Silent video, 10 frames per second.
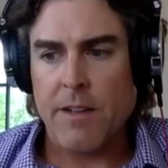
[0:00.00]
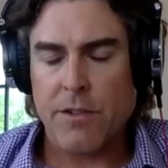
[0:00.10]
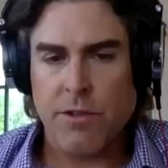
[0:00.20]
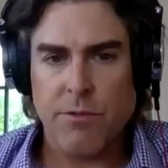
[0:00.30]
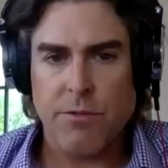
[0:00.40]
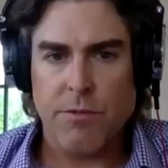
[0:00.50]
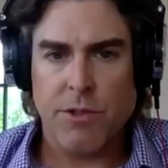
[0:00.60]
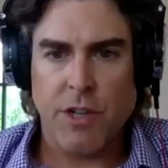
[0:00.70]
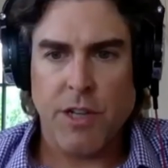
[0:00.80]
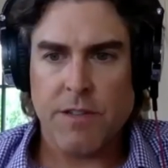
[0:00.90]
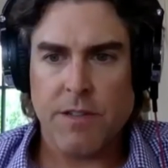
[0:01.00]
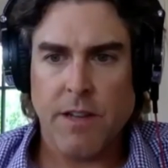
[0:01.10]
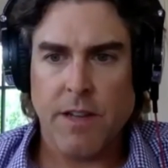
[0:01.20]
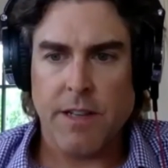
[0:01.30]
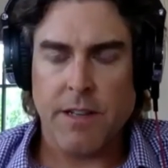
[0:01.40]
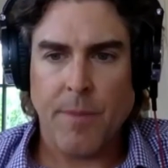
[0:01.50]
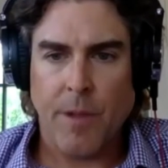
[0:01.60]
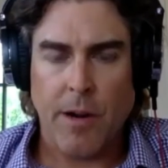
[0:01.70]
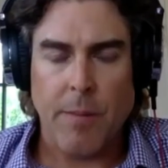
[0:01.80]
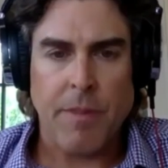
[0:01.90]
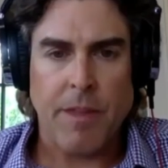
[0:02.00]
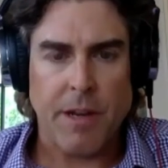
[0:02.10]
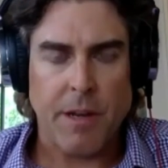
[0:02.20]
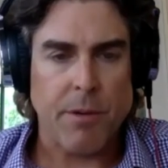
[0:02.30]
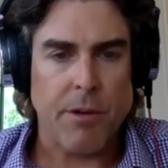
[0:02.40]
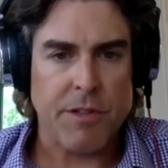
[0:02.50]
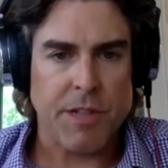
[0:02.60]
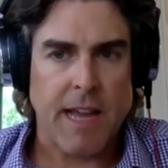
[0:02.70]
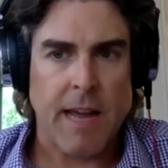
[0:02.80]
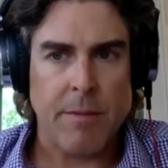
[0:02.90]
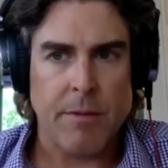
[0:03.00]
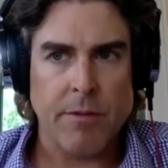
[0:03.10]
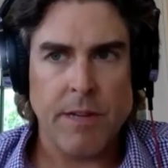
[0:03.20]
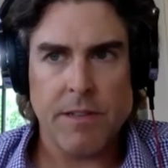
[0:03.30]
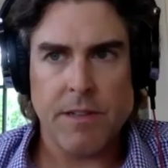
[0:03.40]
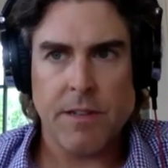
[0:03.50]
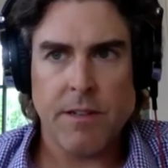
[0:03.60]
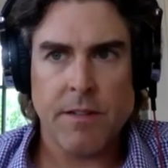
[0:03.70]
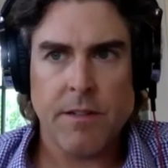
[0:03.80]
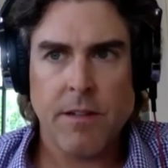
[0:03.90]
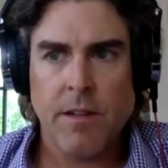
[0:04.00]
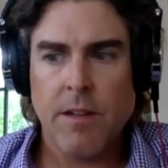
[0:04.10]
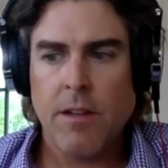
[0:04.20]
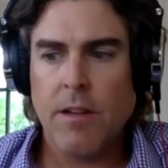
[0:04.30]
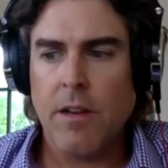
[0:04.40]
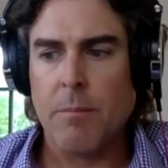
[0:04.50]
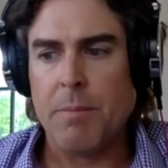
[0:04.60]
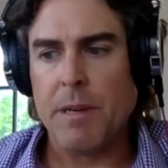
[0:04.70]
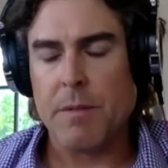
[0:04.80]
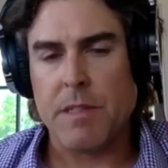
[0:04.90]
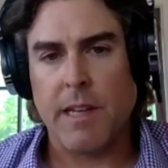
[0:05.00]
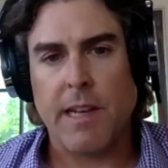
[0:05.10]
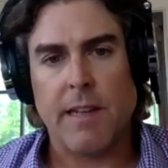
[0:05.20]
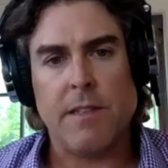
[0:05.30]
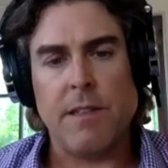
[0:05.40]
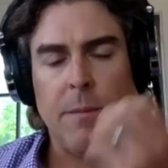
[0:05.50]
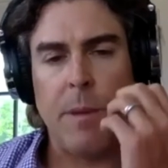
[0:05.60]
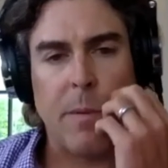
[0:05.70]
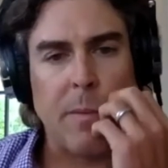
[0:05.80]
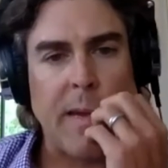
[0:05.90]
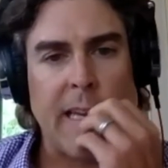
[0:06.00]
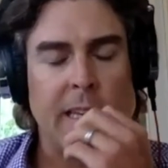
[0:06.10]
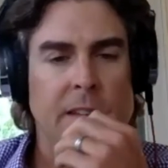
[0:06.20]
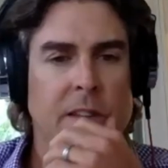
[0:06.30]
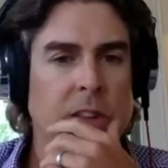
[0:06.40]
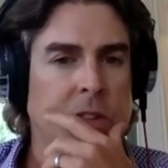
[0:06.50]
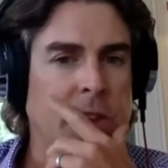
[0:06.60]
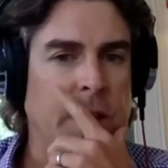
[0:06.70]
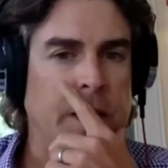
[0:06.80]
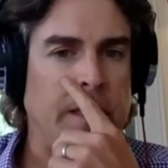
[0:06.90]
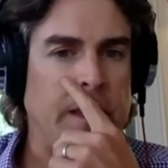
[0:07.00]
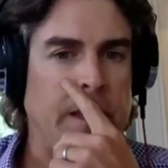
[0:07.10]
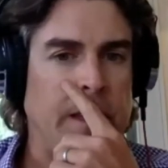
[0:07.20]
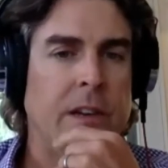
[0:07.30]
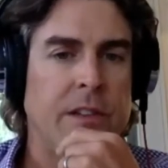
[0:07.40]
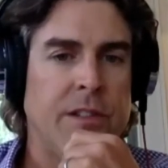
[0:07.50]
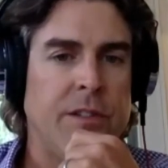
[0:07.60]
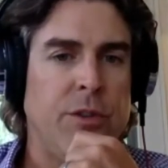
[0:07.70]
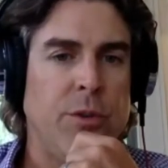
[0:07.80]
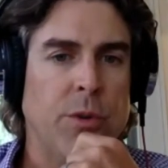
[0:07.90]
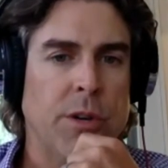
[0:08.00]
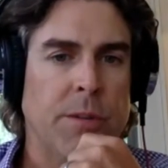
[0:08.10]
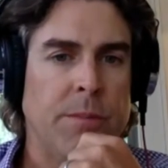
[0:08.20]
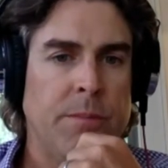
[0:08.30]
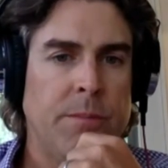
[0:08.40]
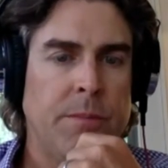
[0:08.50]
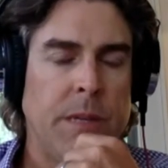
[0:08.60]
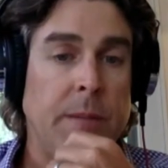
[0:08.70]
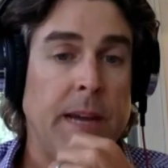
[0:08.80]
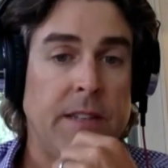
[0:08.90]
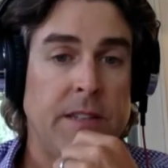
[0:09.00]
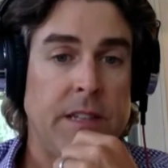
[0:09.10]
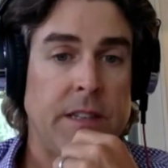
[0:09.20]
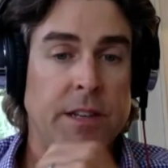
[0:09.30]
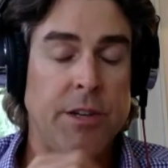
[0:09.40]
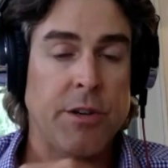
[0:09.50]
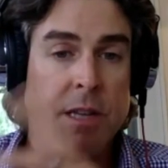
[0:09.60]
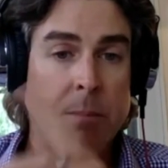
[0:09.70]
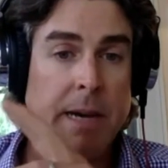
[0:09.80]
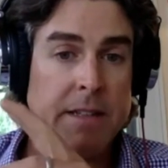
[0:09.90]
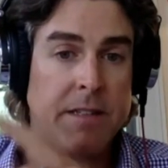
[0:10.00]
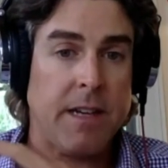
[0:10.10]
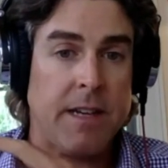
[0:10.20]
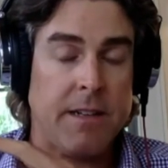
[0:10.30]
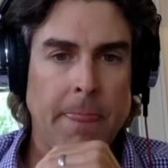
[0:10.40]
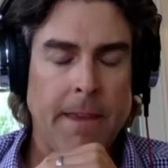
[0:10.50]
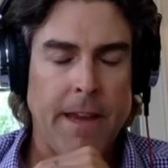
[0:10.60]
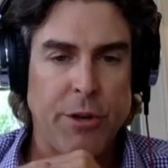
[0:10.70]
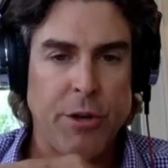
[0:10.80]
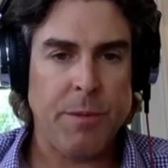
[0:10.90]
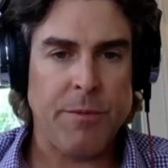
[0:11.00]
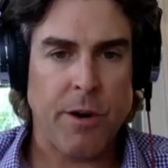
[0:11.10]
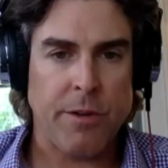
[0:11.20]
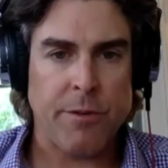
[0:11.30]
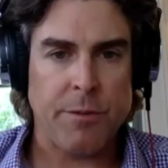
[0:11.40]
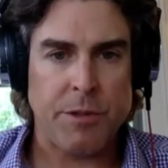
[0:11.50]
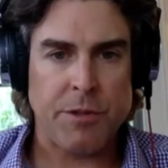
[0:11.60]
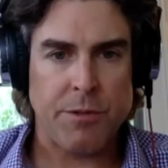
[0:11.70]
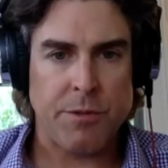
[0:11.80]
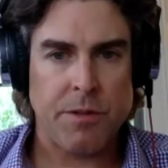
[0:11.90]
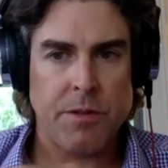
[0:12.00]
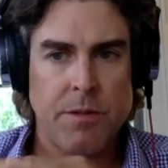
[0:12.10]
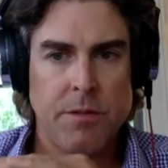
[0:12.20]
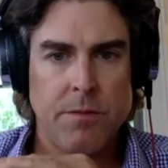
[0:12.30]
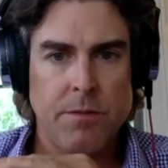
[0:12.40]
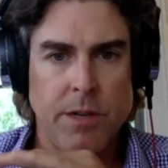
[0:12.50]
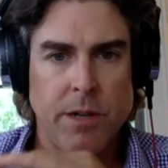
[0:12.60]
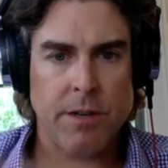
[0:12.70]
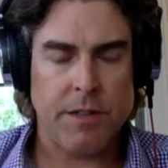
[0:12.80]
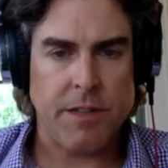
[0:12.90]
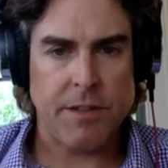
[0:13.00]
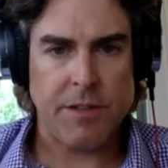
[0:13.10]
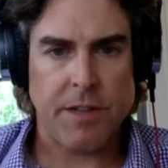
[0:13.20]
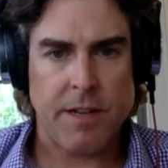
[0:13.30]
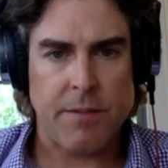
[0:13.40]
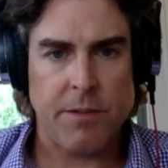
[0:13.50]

So just like our empathetic approach to capital raising, a big mistake I see people make is thinking that because you're in my seat, that you're on the buy side. And it couldn't be farther from the truth. We are on the sell side.